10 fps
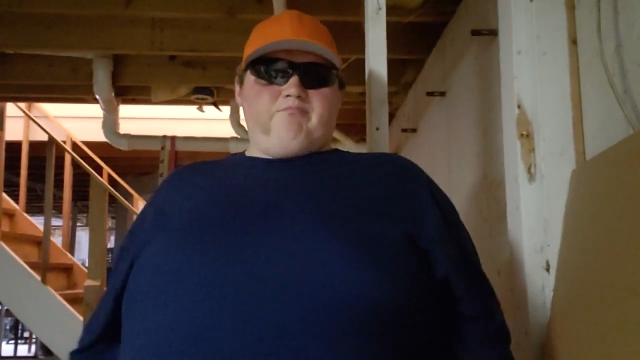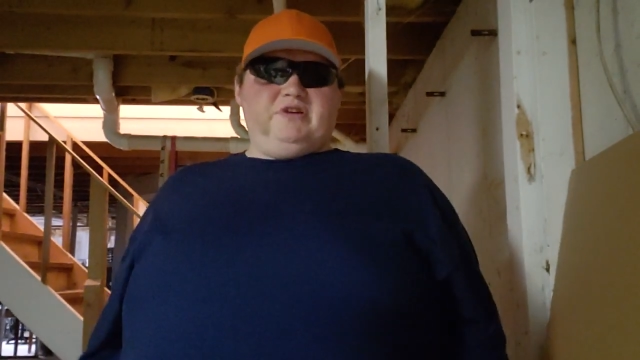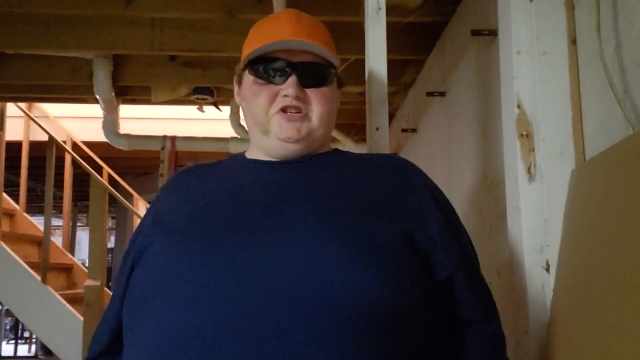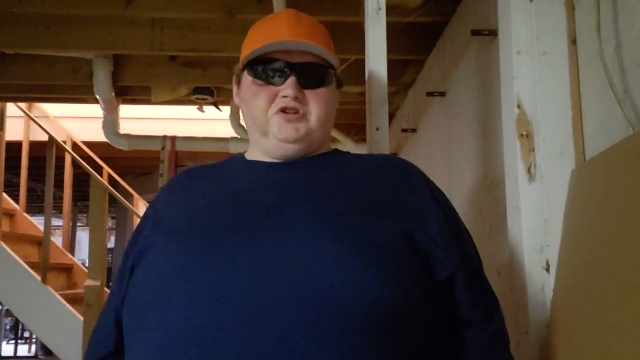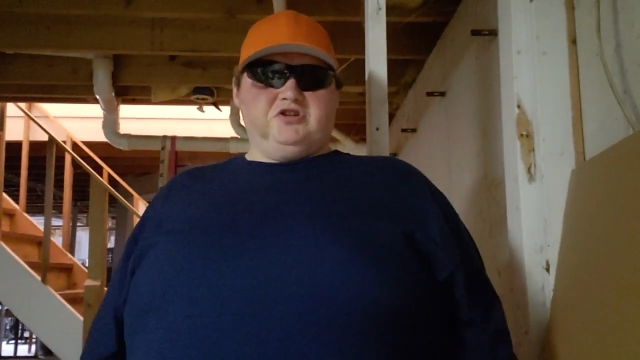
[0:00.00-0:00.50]

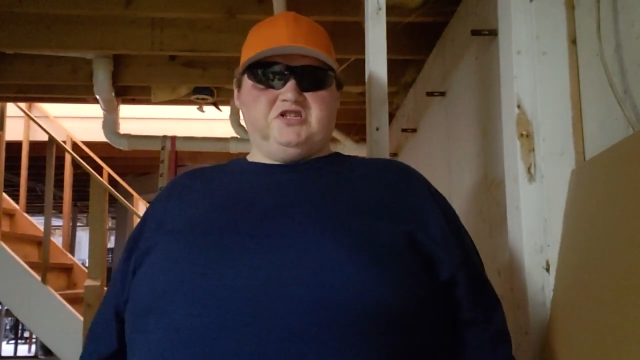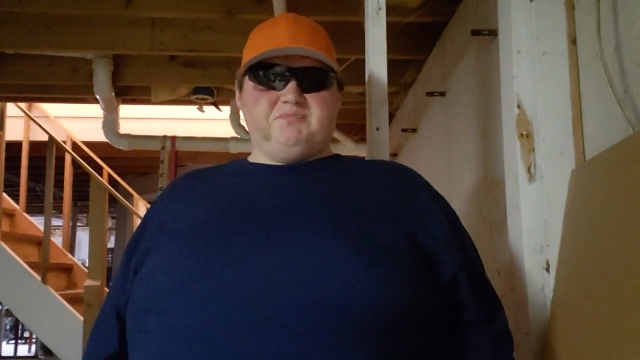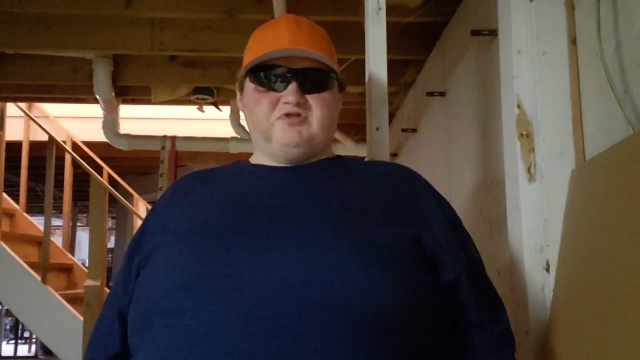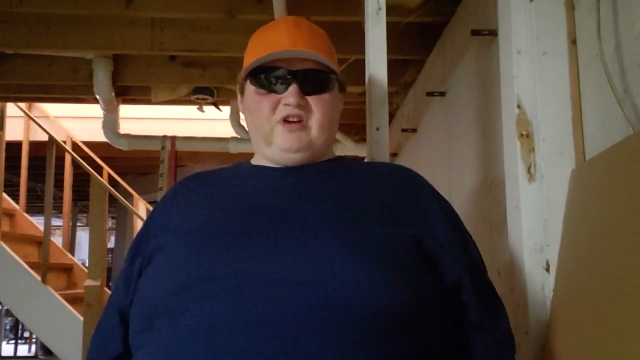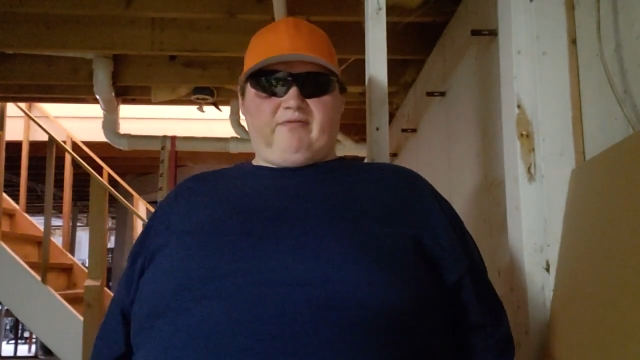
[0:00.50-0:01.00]
Be sure to
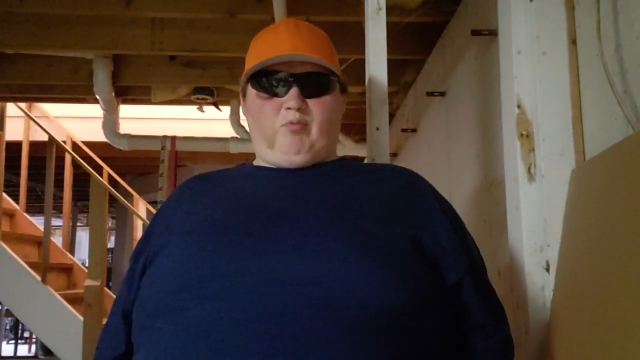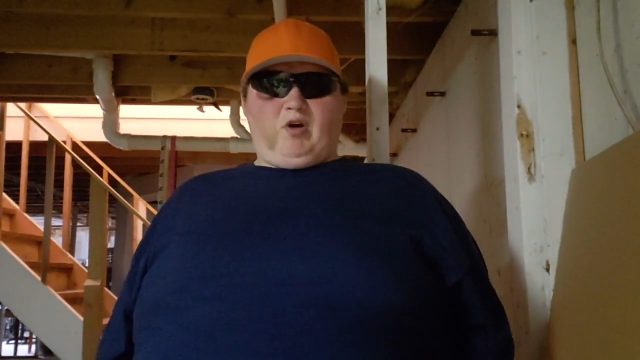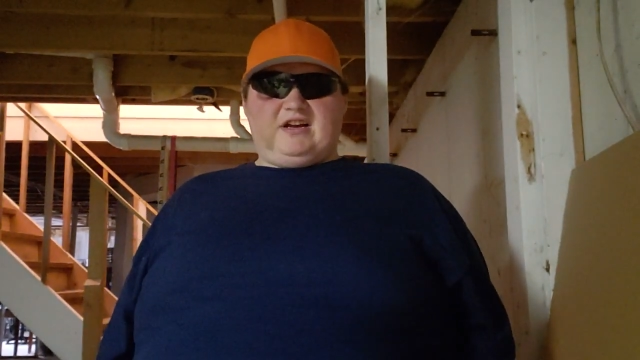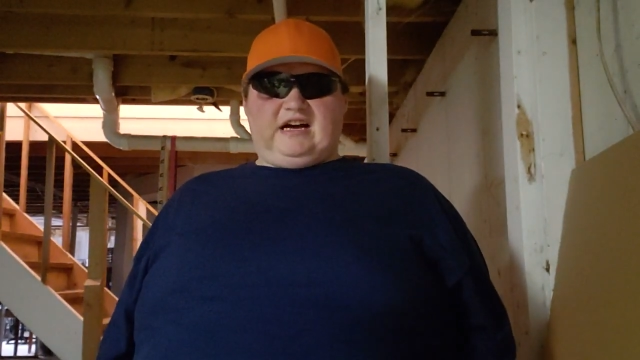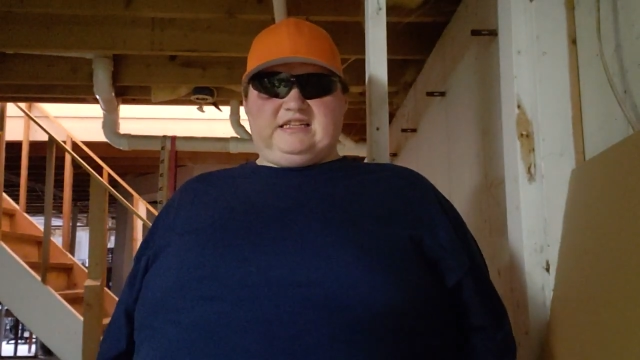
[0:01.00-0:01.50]
subscribe for
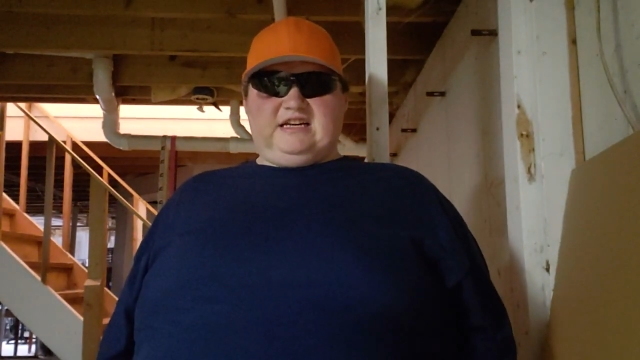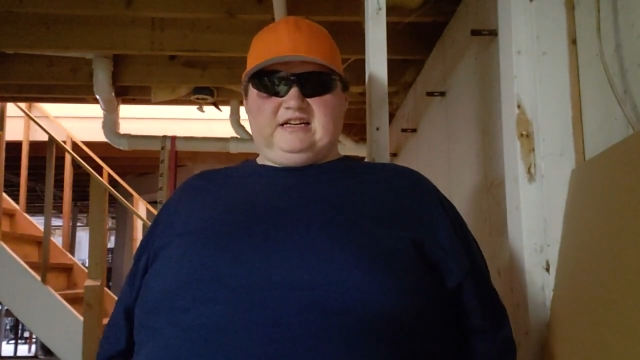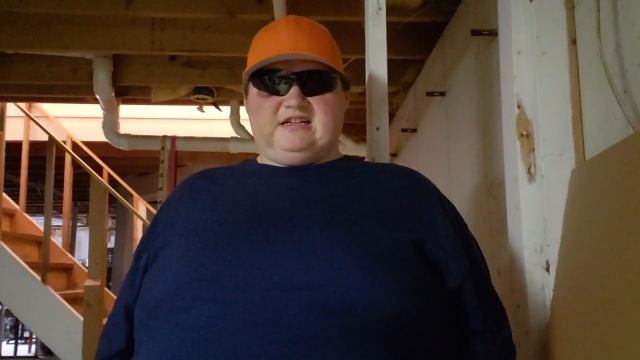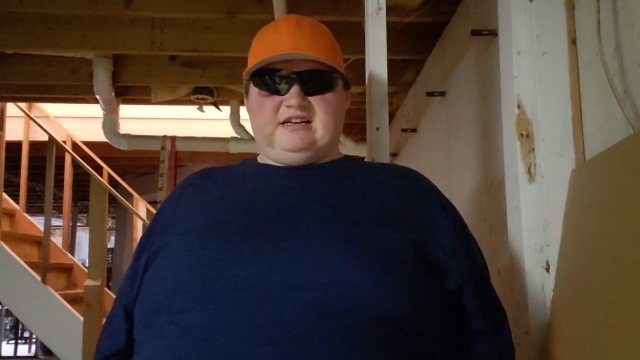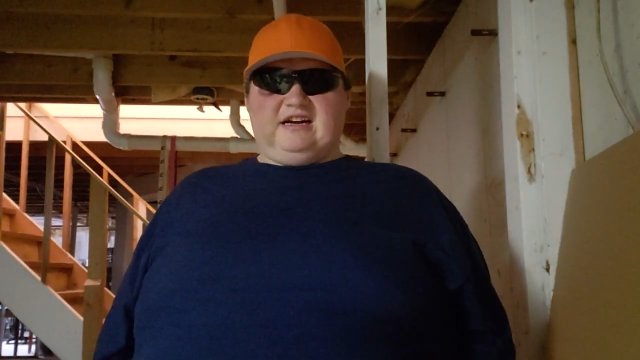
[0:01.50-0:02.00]
more
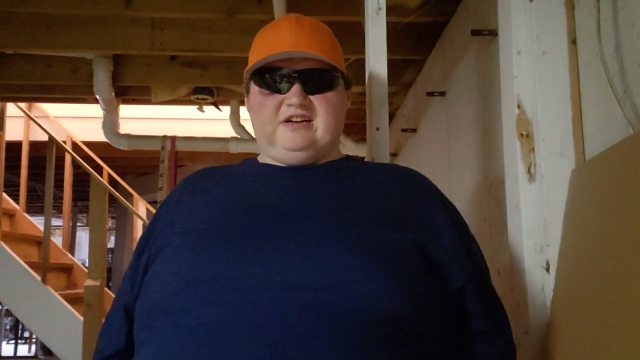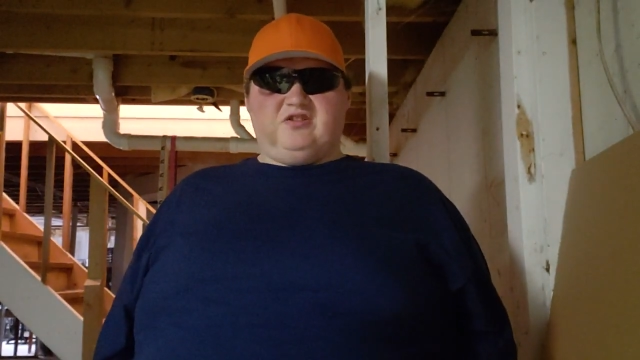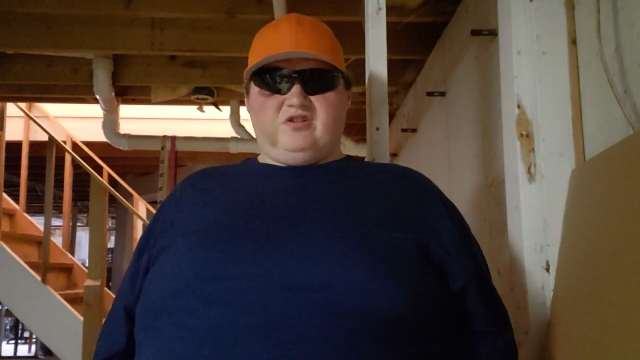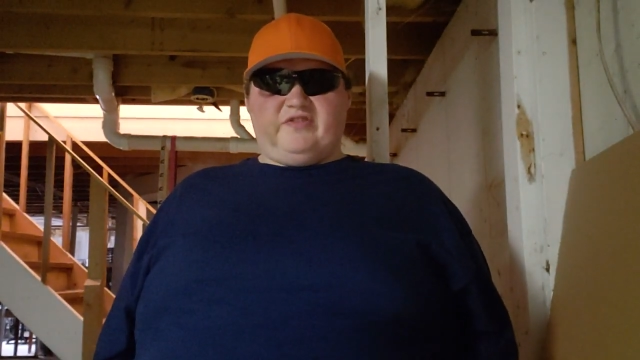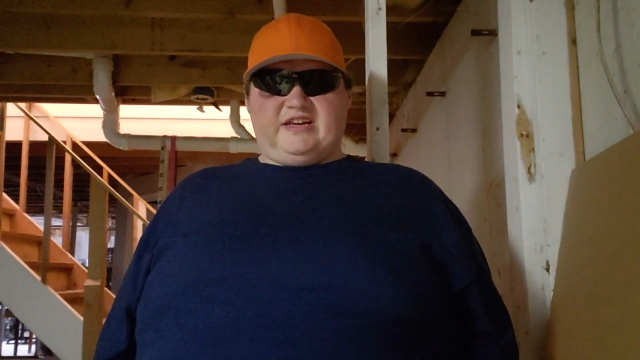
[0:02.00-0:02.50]
content, click on the
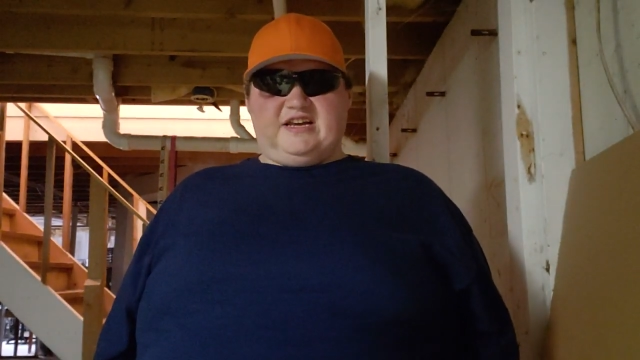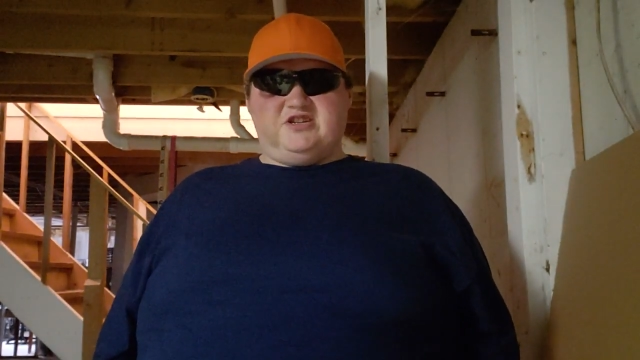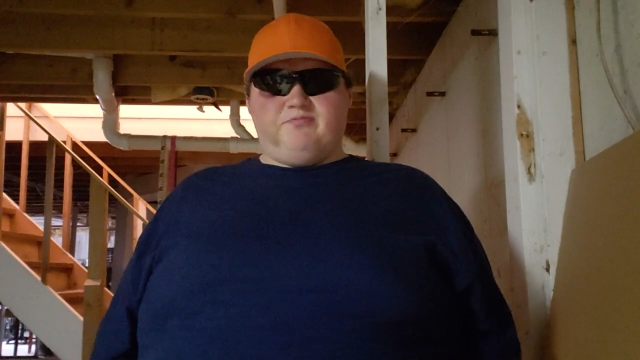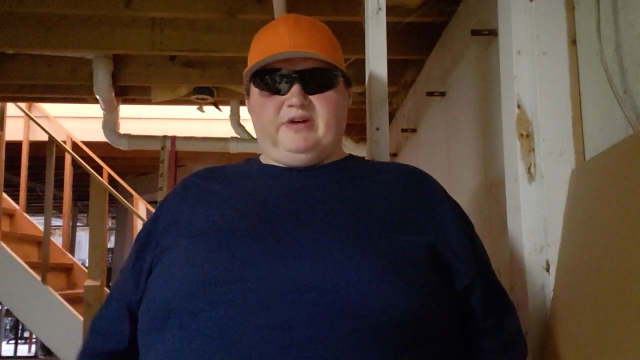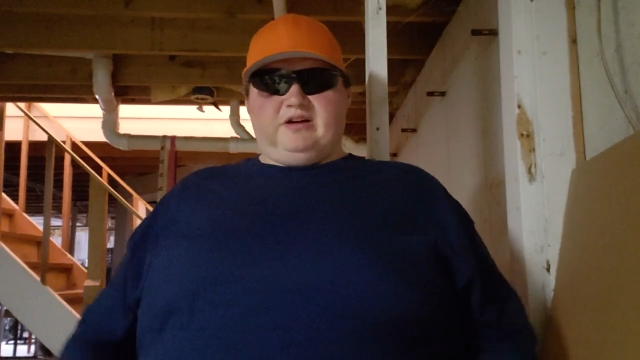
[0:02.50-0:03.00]

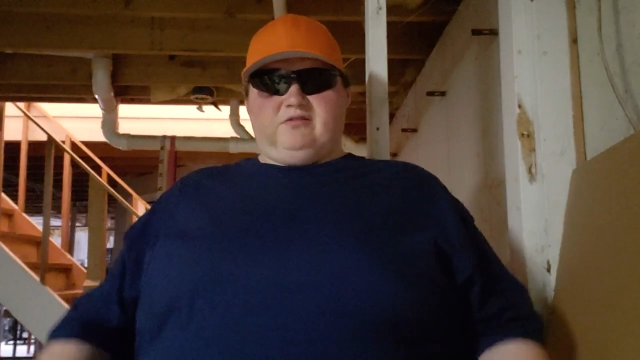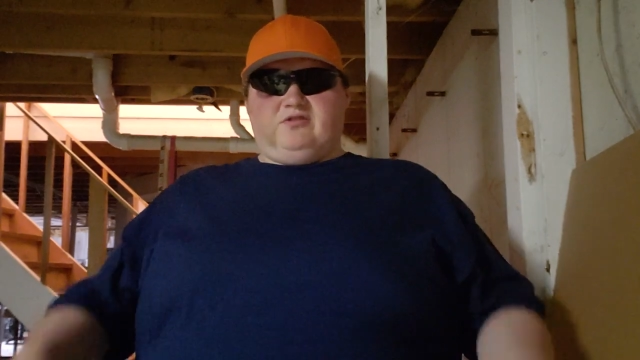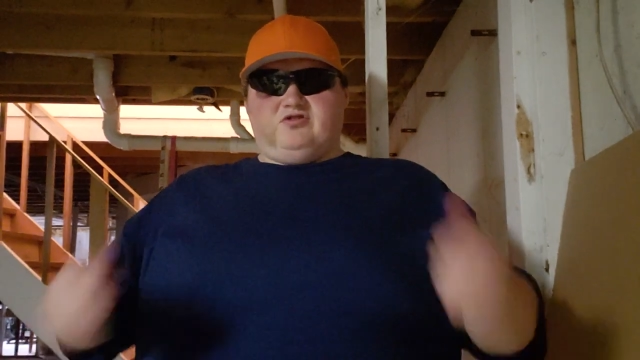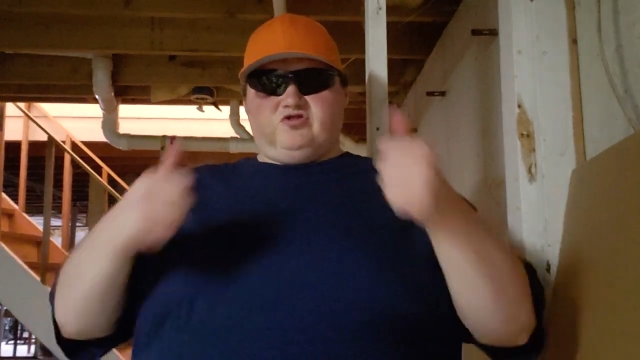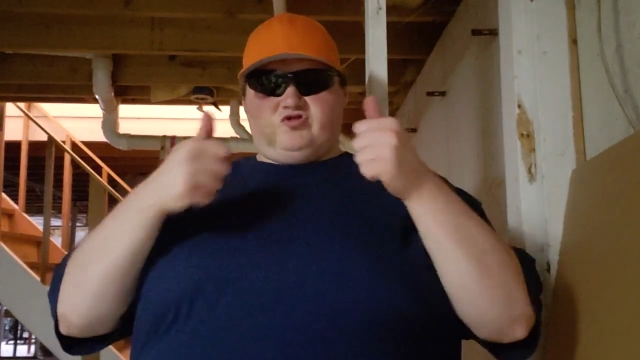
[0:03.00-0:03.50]
notification bell,